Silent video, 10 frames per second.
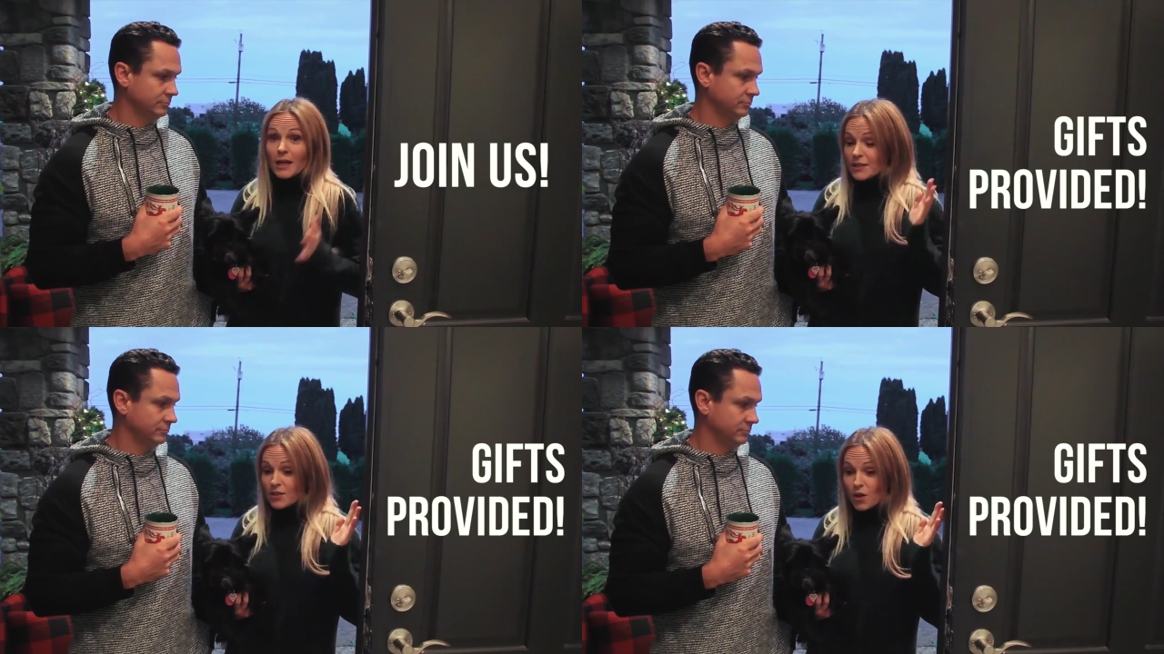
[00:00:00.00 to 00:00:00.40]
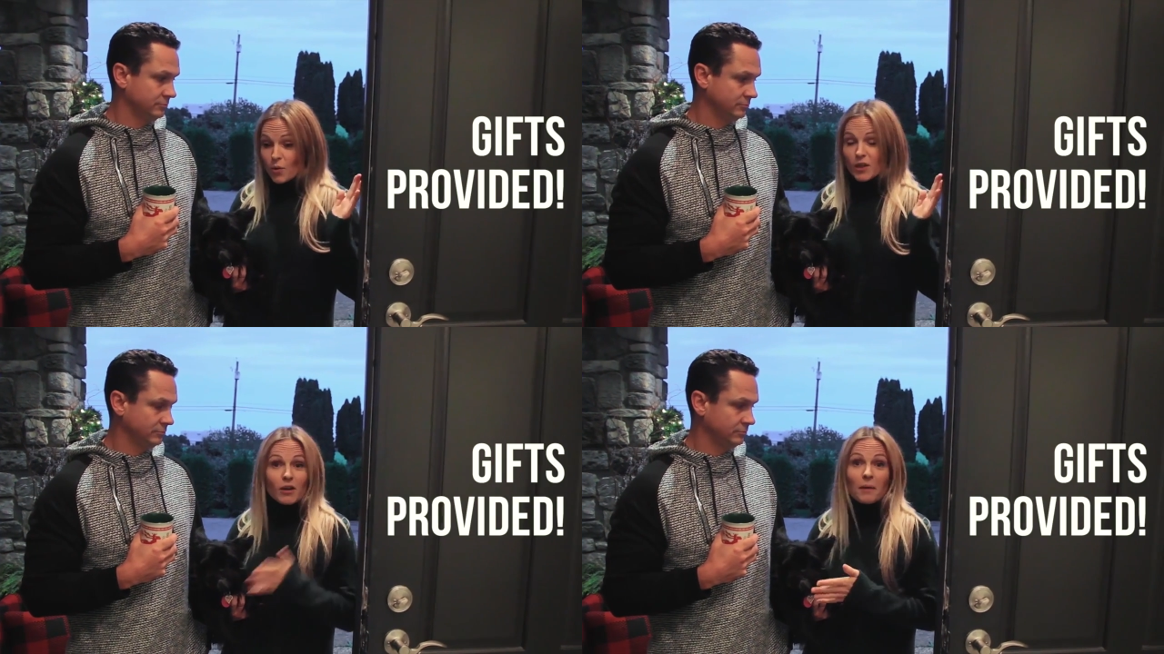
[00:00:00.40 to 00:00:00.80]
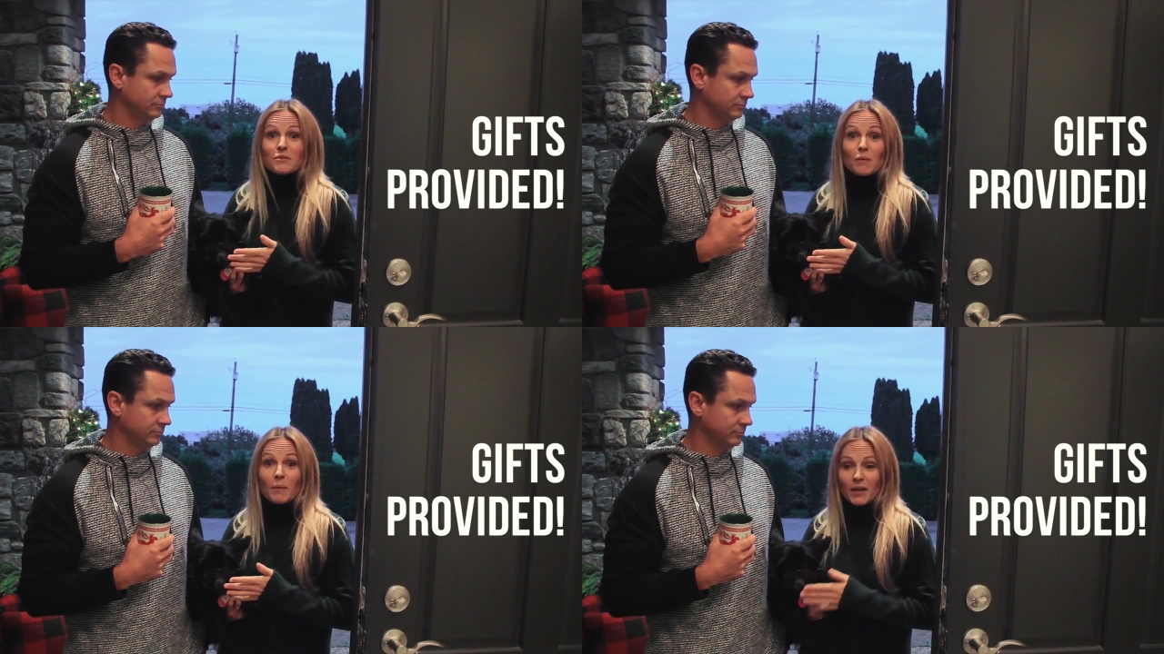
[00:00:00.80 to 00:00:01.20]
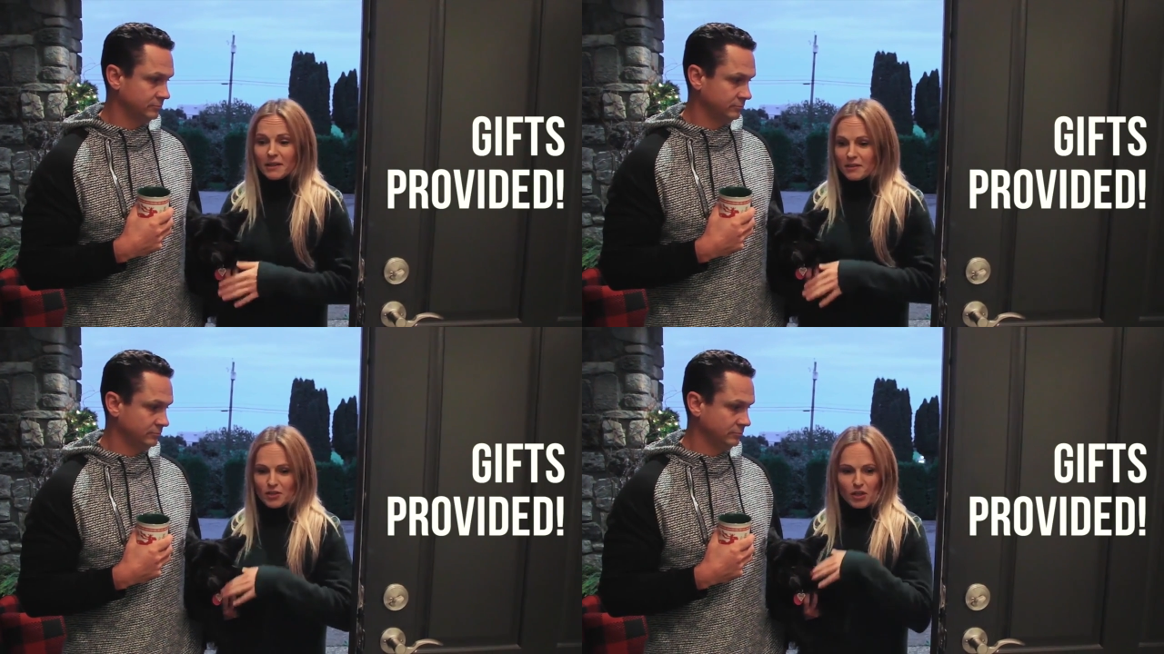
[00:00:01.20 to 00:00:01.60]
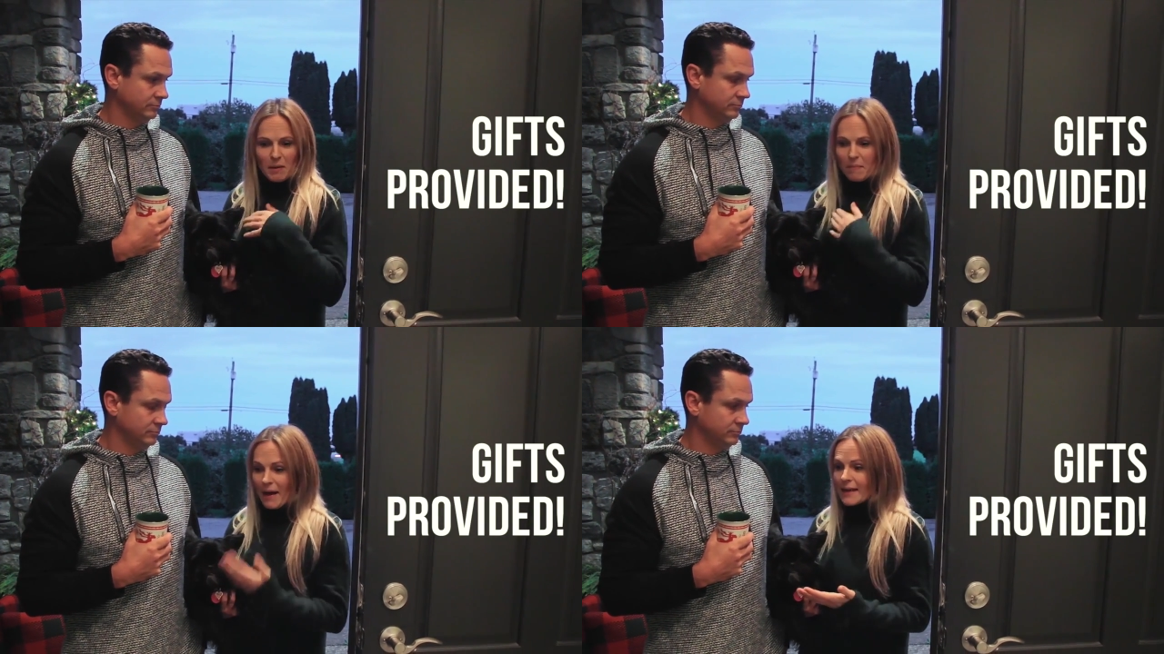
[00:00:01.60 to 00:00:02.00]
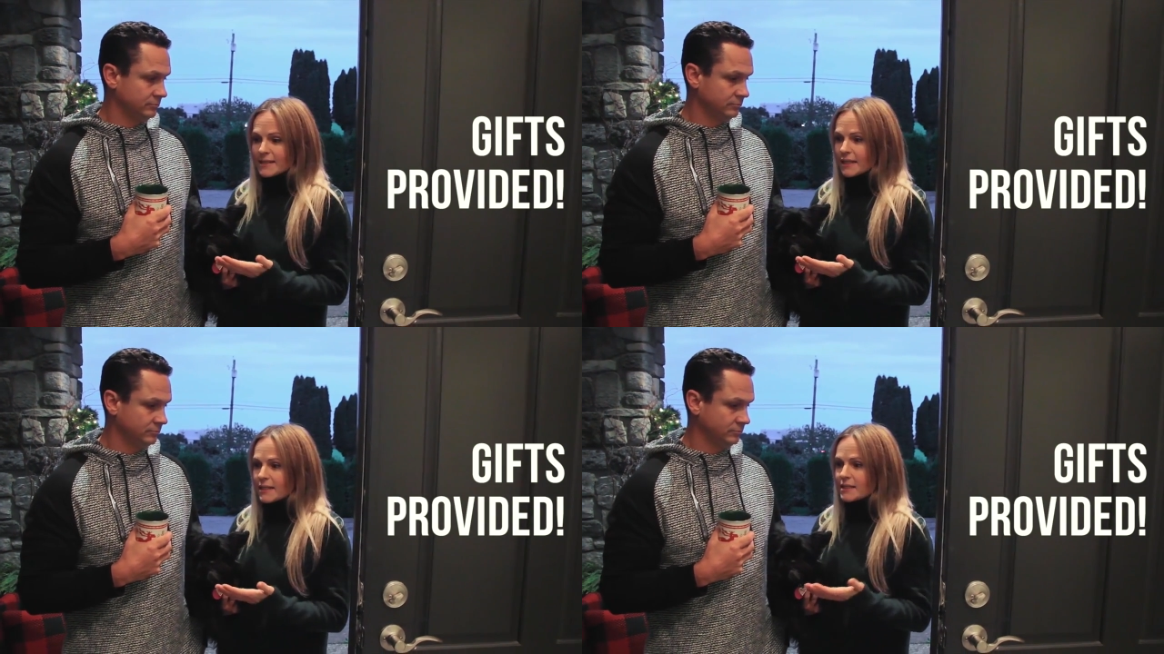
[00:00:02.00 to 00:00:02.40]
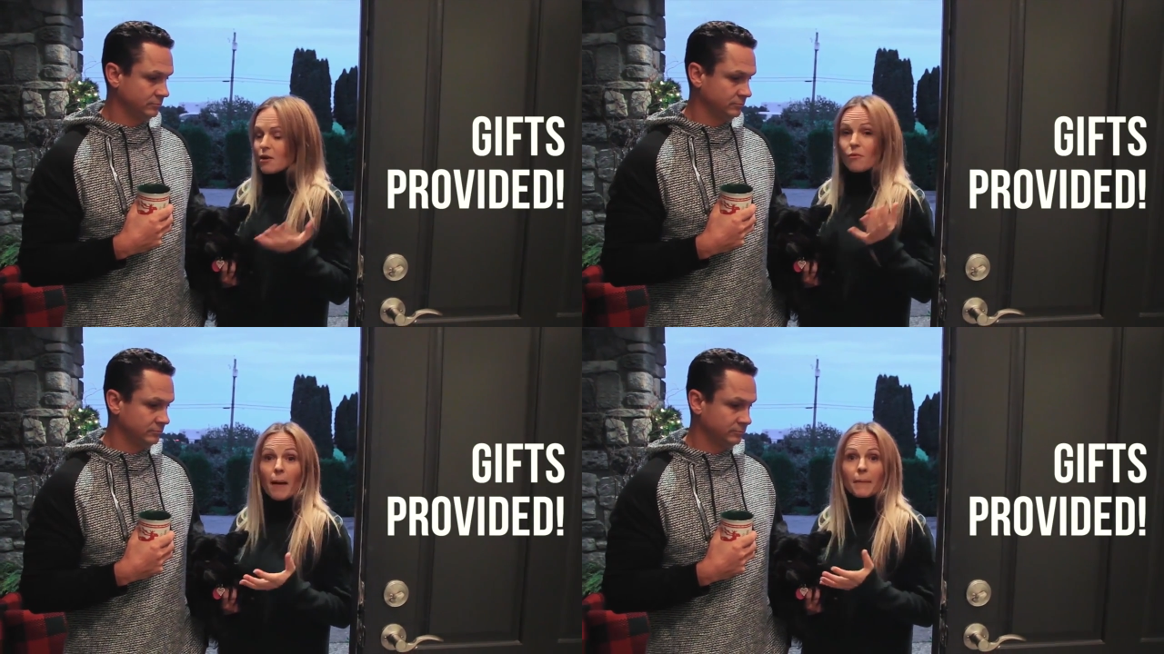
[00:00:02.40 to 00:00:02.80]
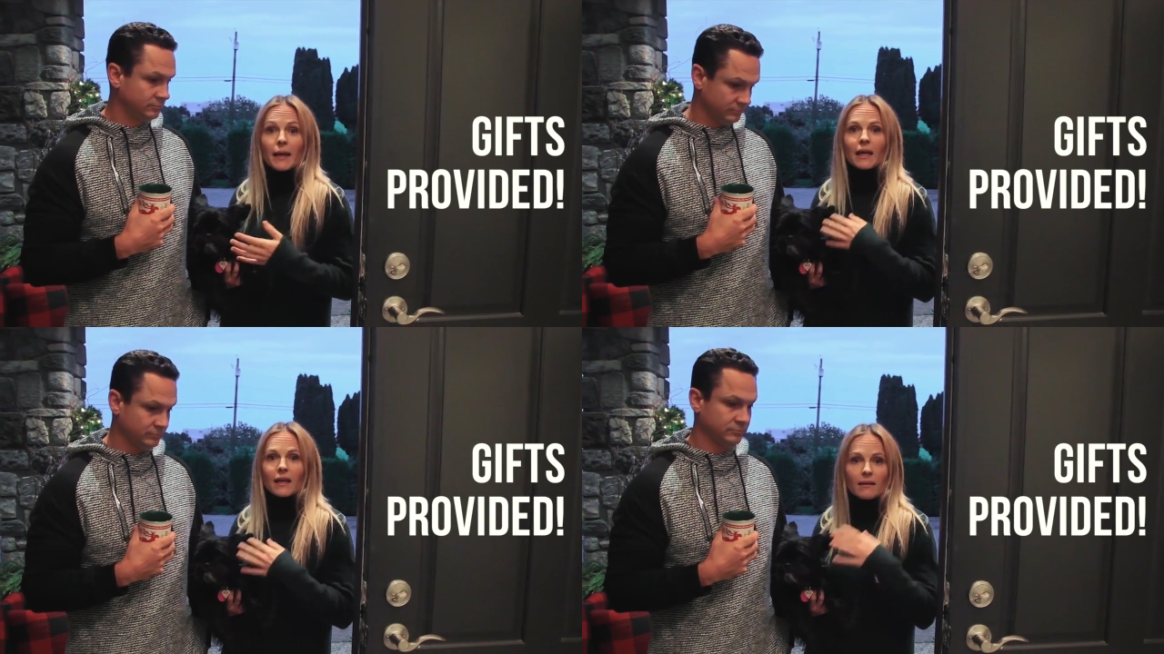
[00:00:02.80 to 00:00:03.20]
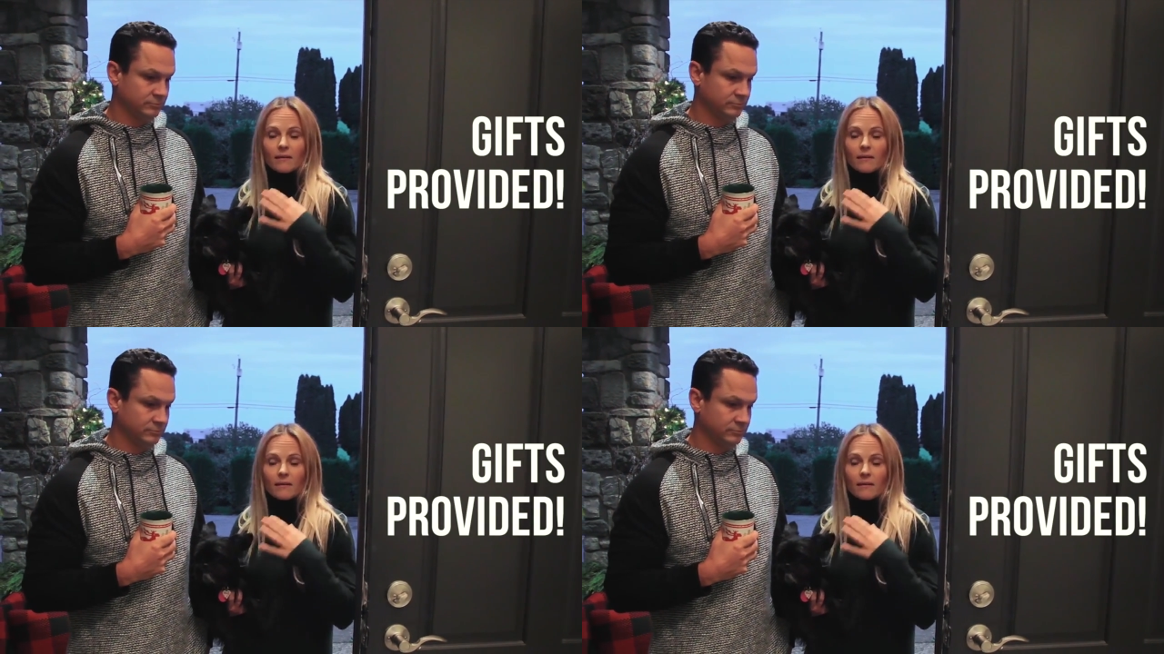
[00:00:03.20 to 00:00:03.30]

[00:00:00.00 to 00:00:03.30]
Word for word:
Speaker 1: So when you come to the party, there's going to be baskets, wrapping,